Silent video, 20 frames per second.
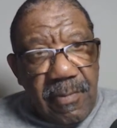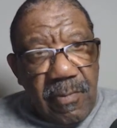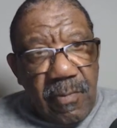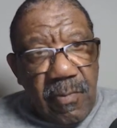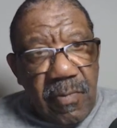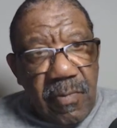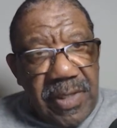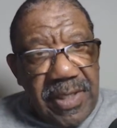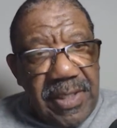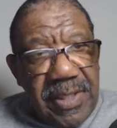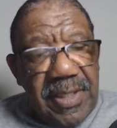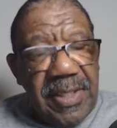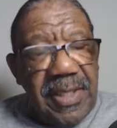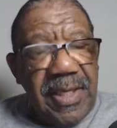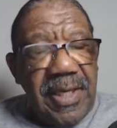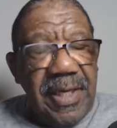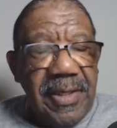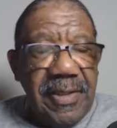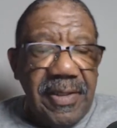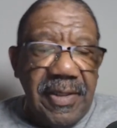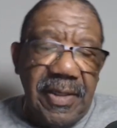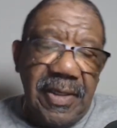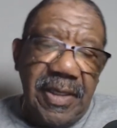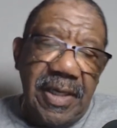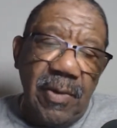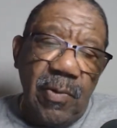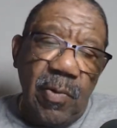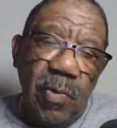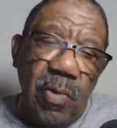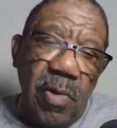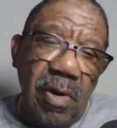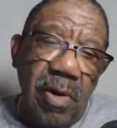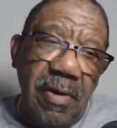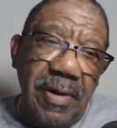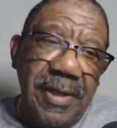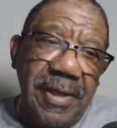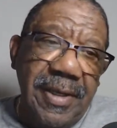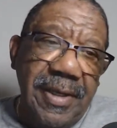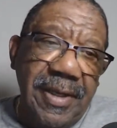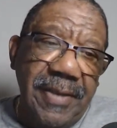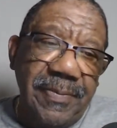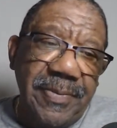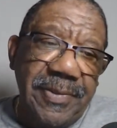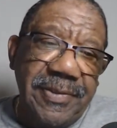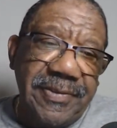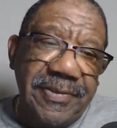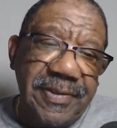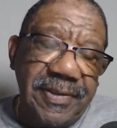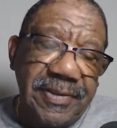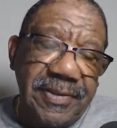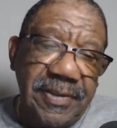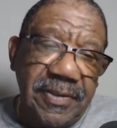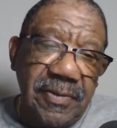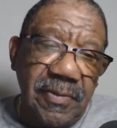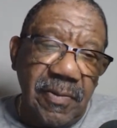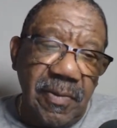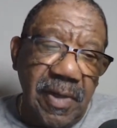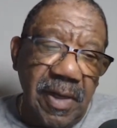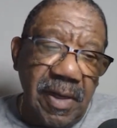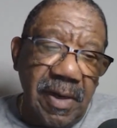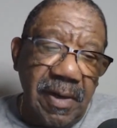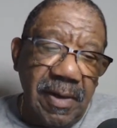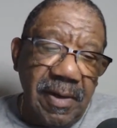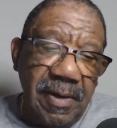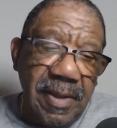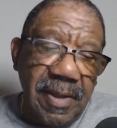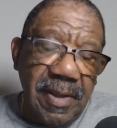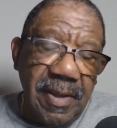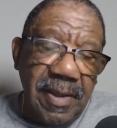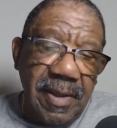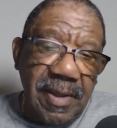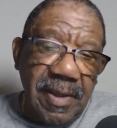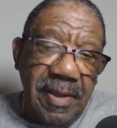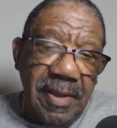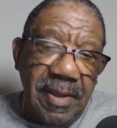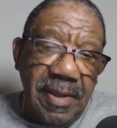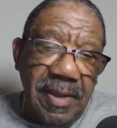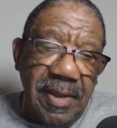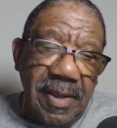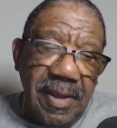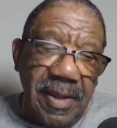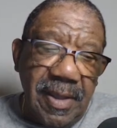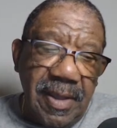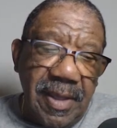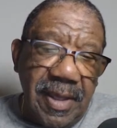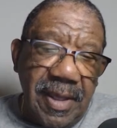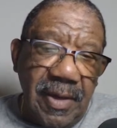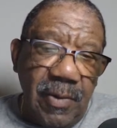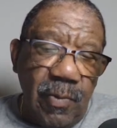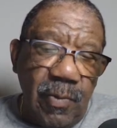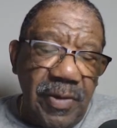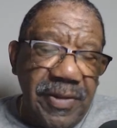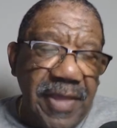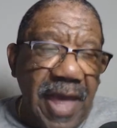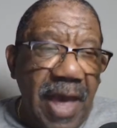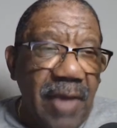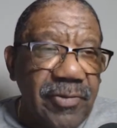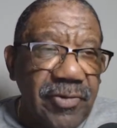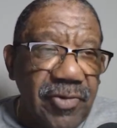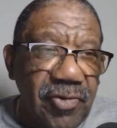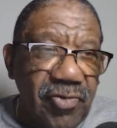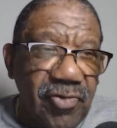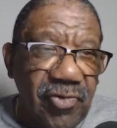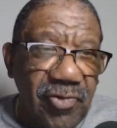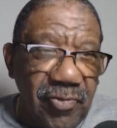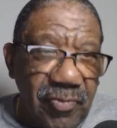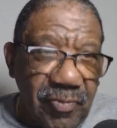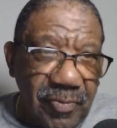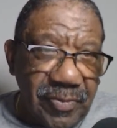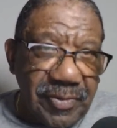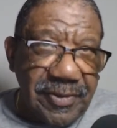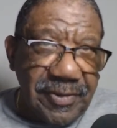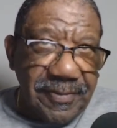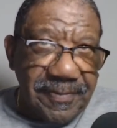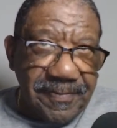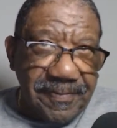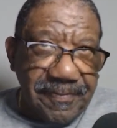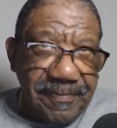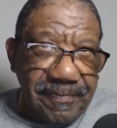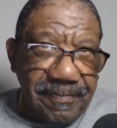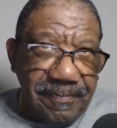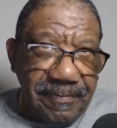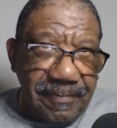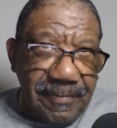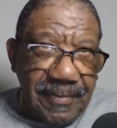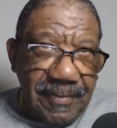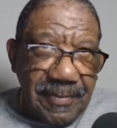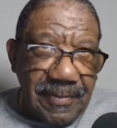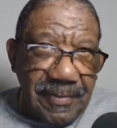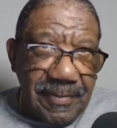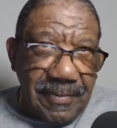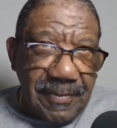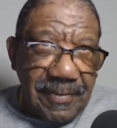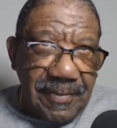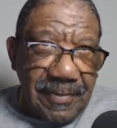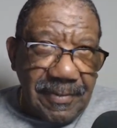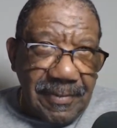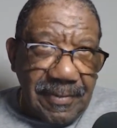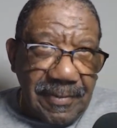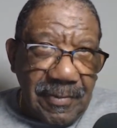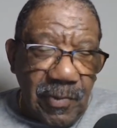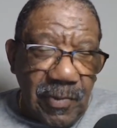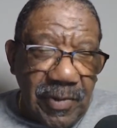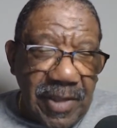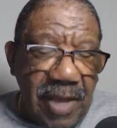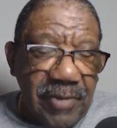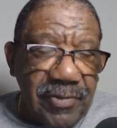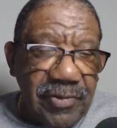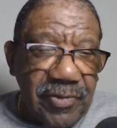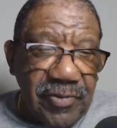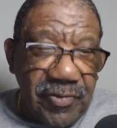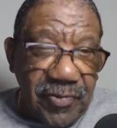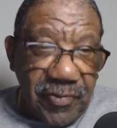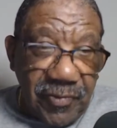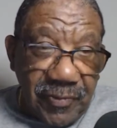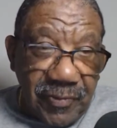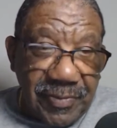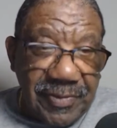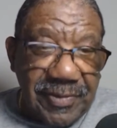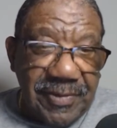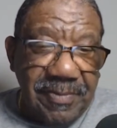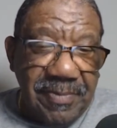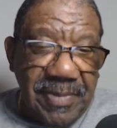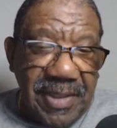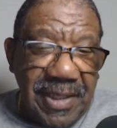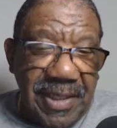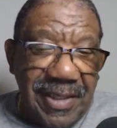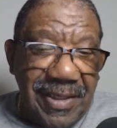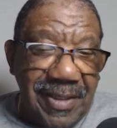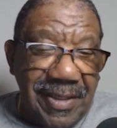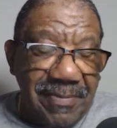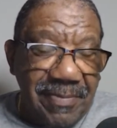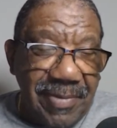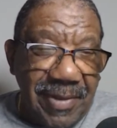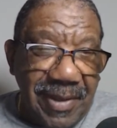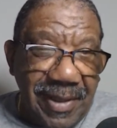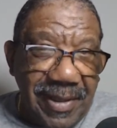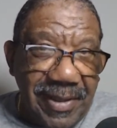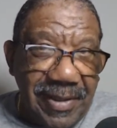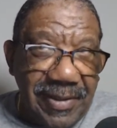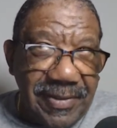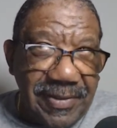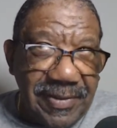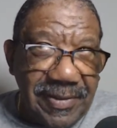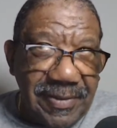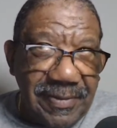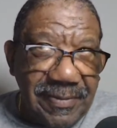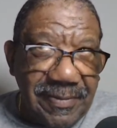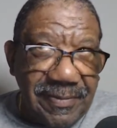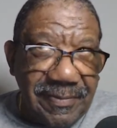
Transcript: we were in a position where without the troops, without the troops being in place,